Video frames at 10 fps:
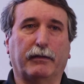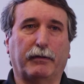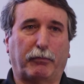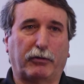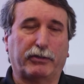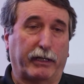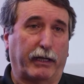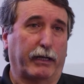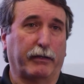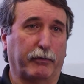I personally
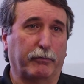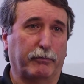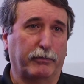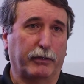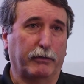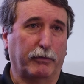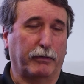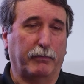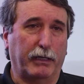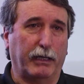had to deal
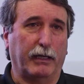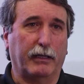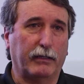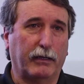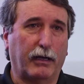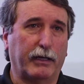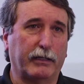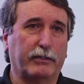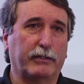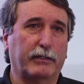with many
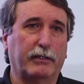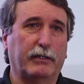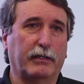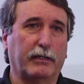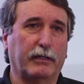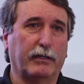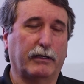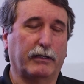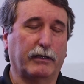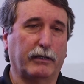audits
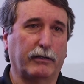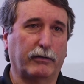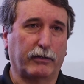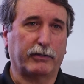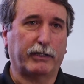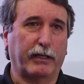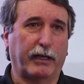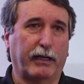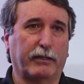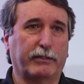on the nuclear side of
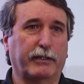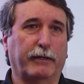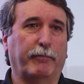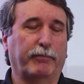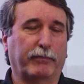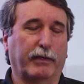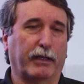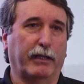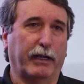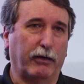the house,
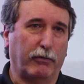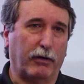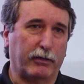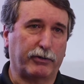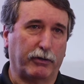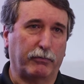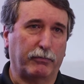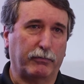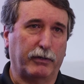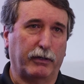and then now also
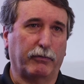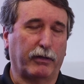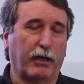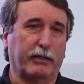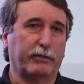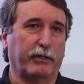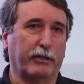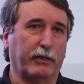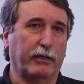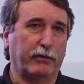dealing with audits on
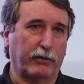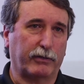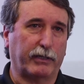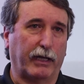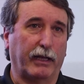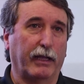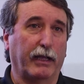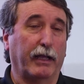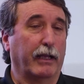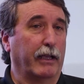the NERC side.
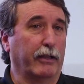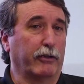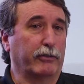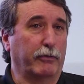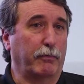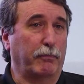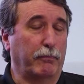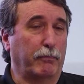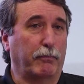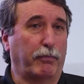And there's a
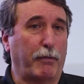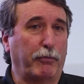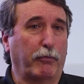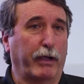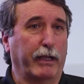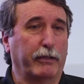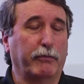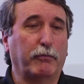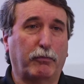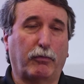proper way to
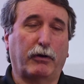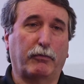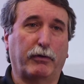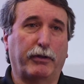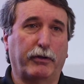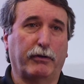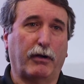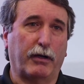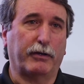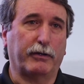work with your
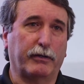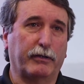auditor,